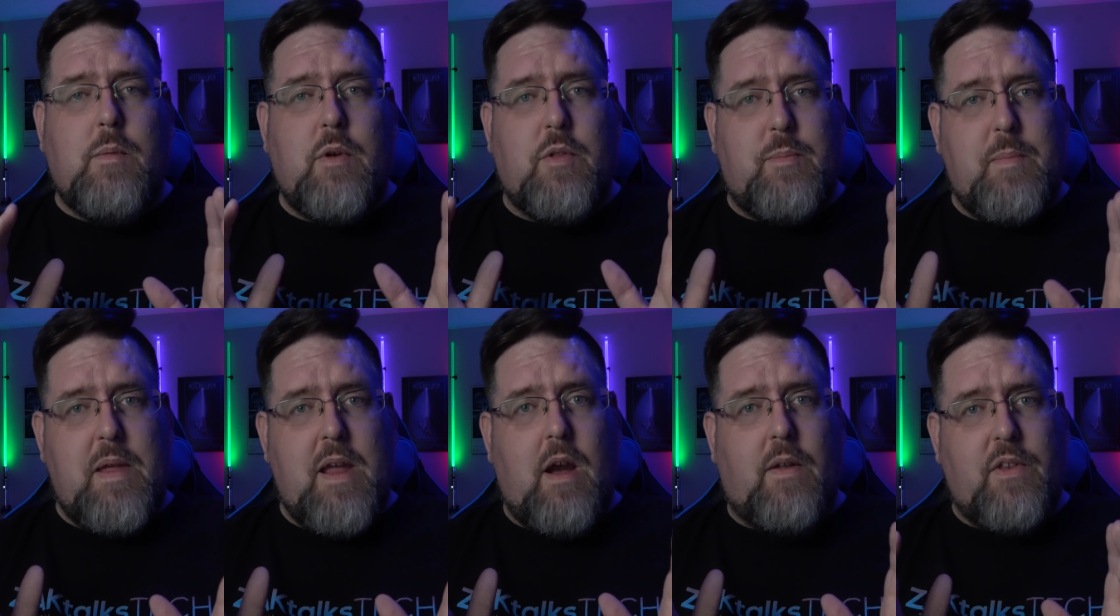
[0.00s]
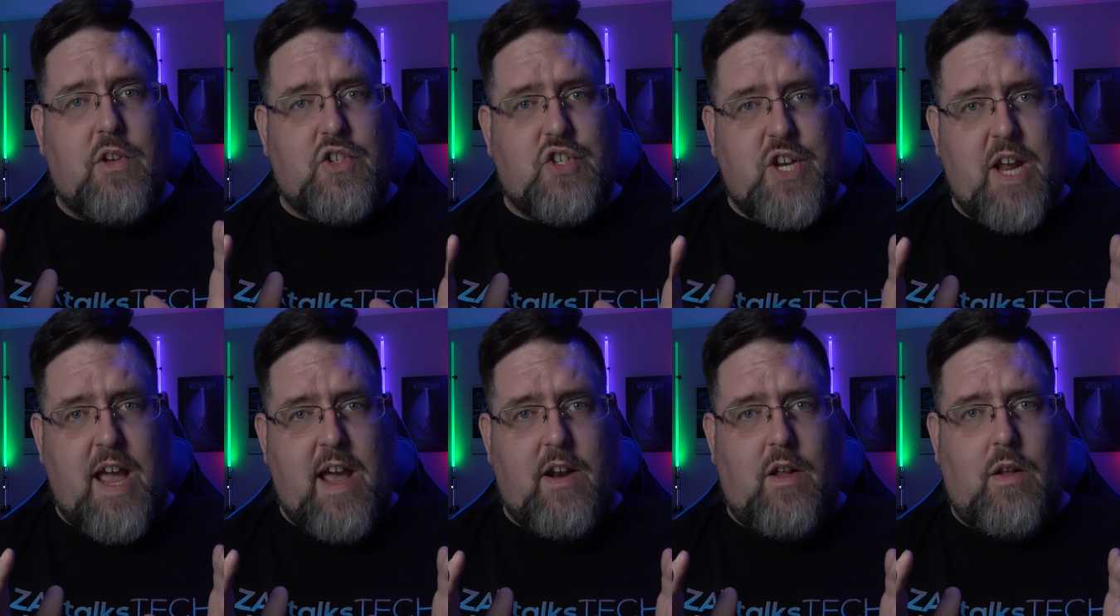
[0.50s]
with me on this
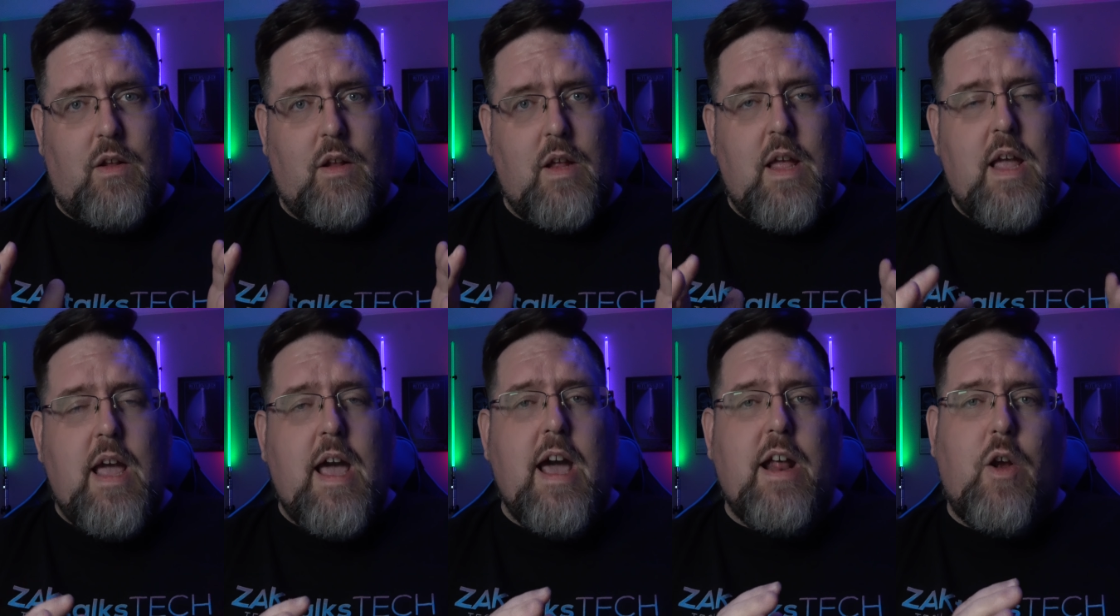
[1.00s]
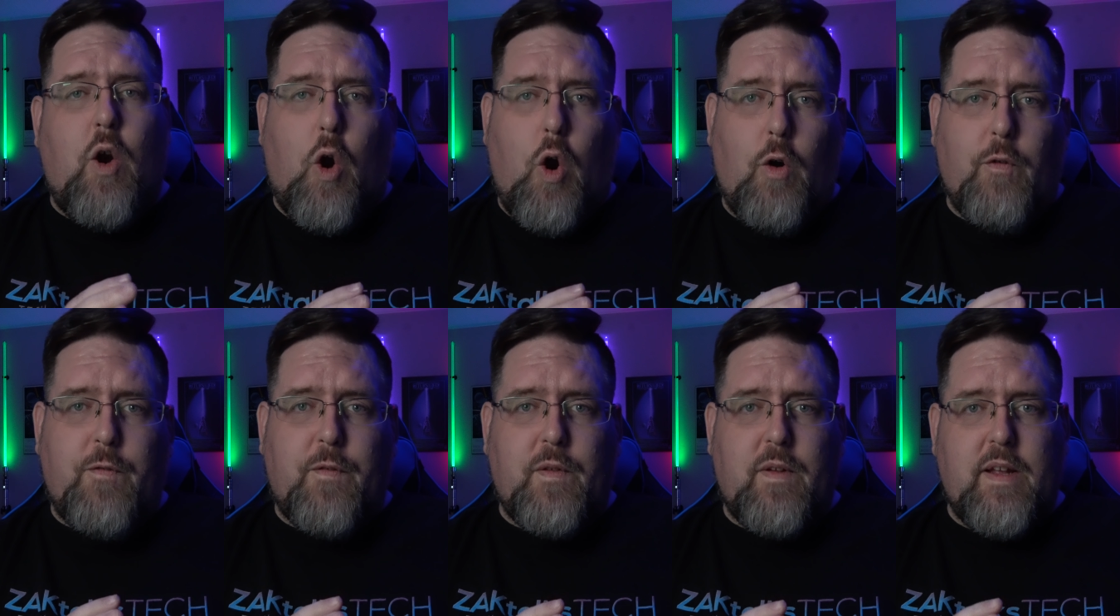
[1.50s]
channel. And
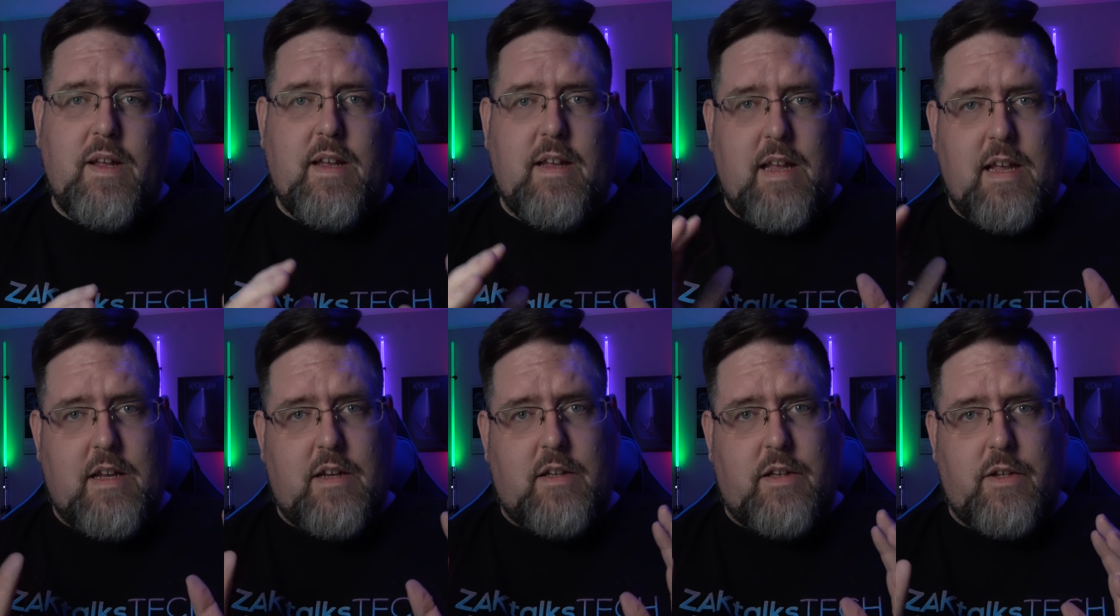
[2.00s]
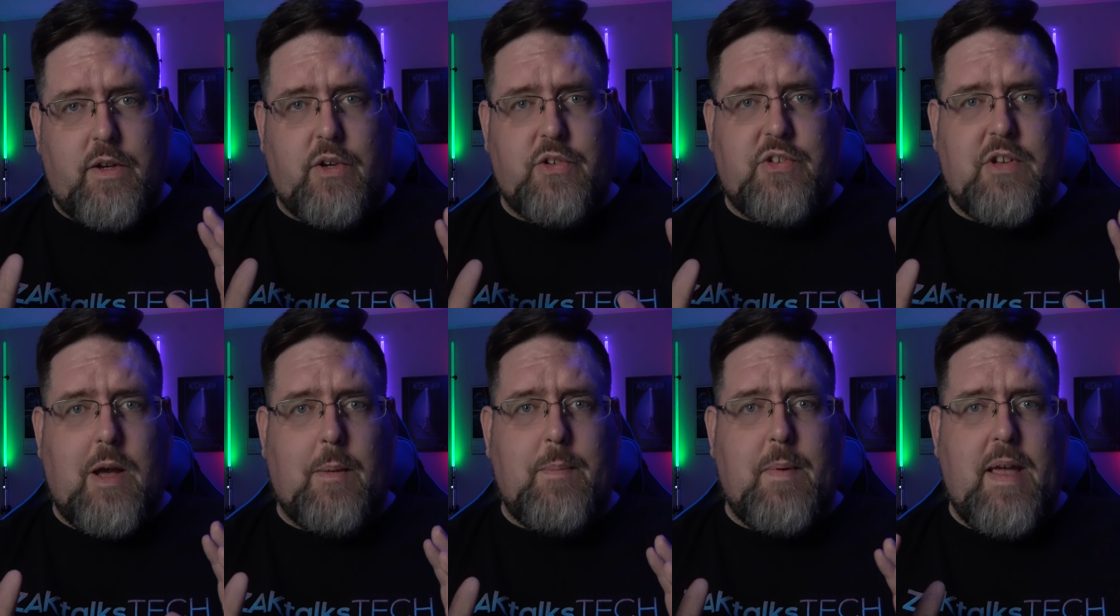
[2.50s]
hopefully it
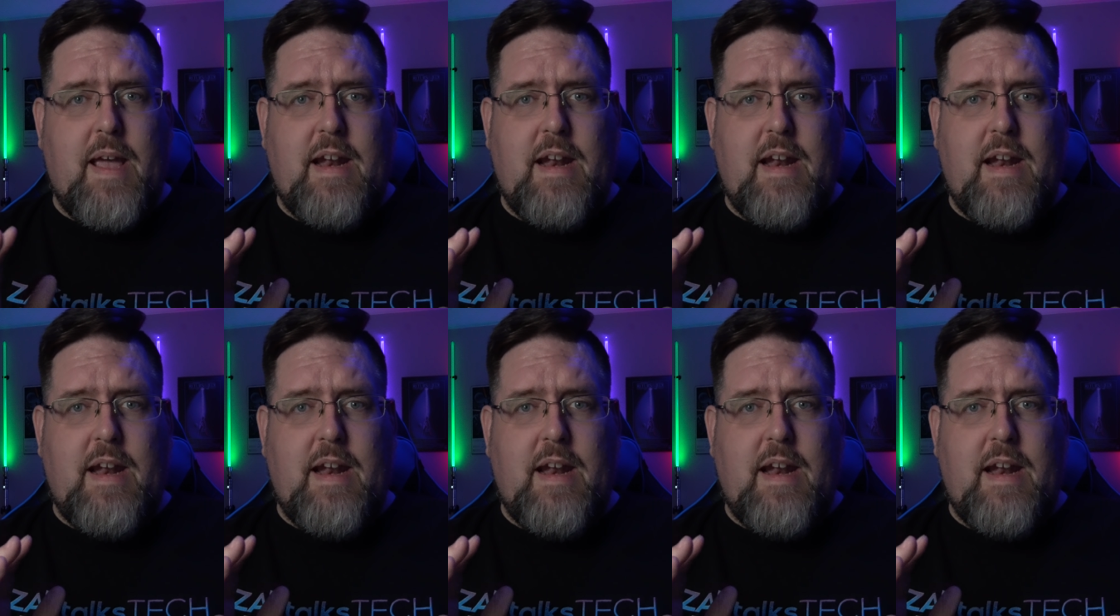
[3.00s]
clears up